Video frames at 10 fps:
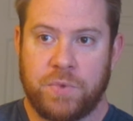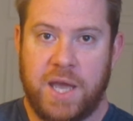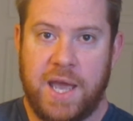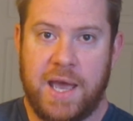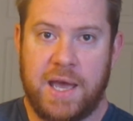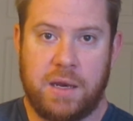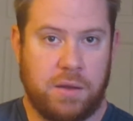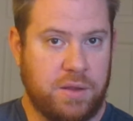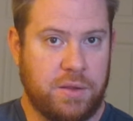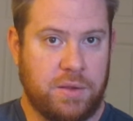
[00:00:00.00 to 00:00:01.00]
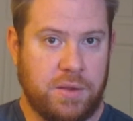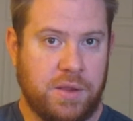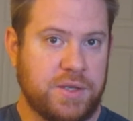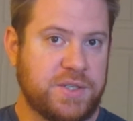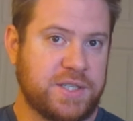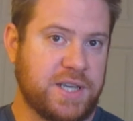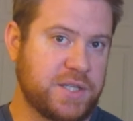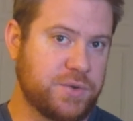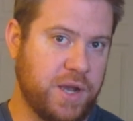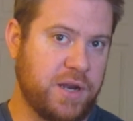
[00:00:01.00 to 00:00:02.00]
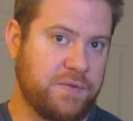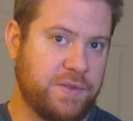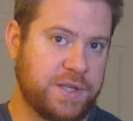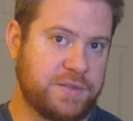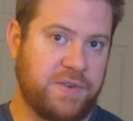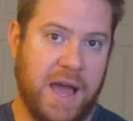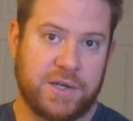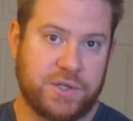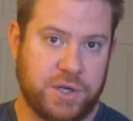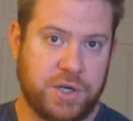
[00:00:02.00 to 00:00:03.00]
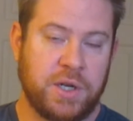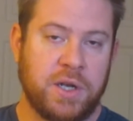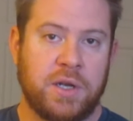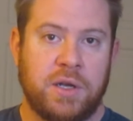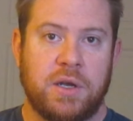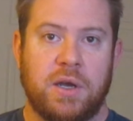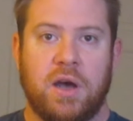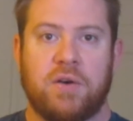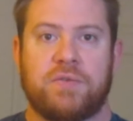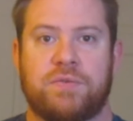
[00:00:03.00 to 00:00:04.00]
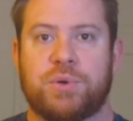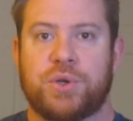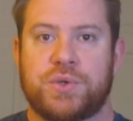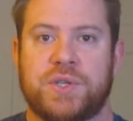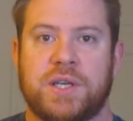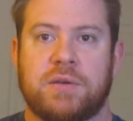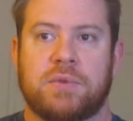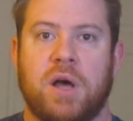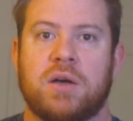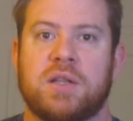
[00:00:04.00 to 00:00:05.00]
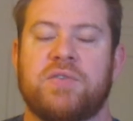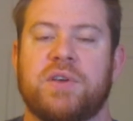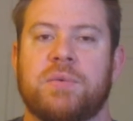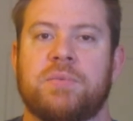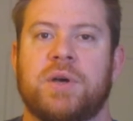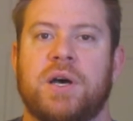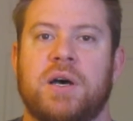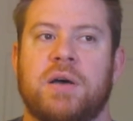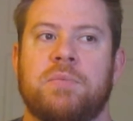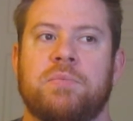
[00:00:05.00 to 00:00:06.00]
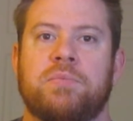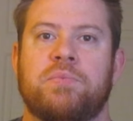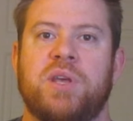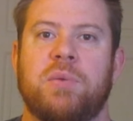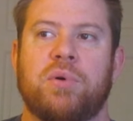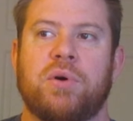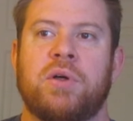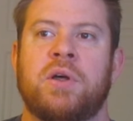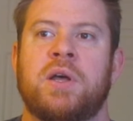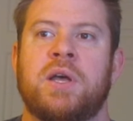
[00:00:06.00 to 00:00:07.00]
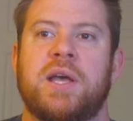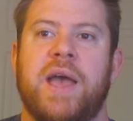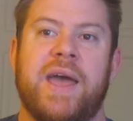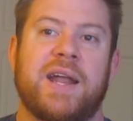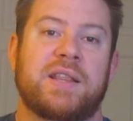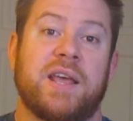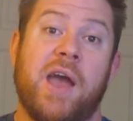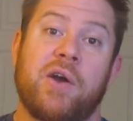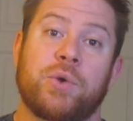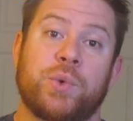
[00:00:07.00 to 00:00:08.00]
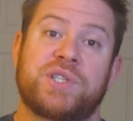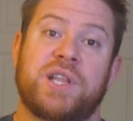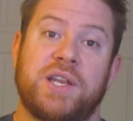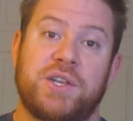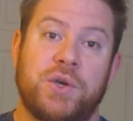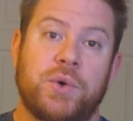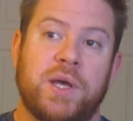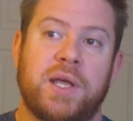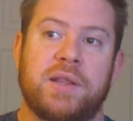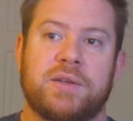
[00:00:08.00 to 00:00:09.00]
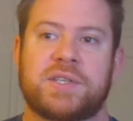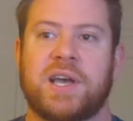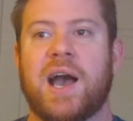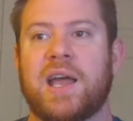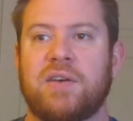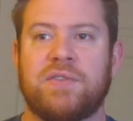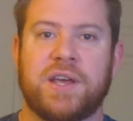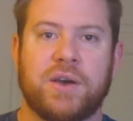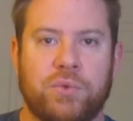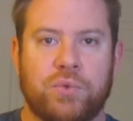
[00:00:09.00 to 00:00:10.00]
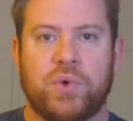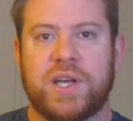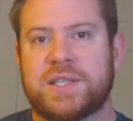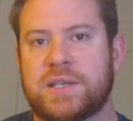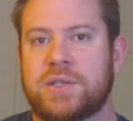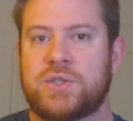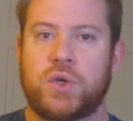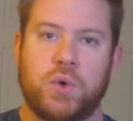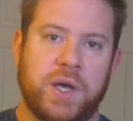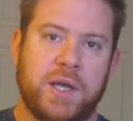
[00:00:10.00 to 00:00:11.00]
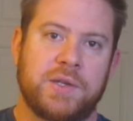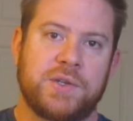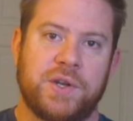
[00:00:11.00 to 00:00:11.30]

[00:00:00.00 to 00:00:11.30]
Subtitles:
and the success rate of this factor of producing long-living people, and at the era in which they do it, there's kind of like a risk to it,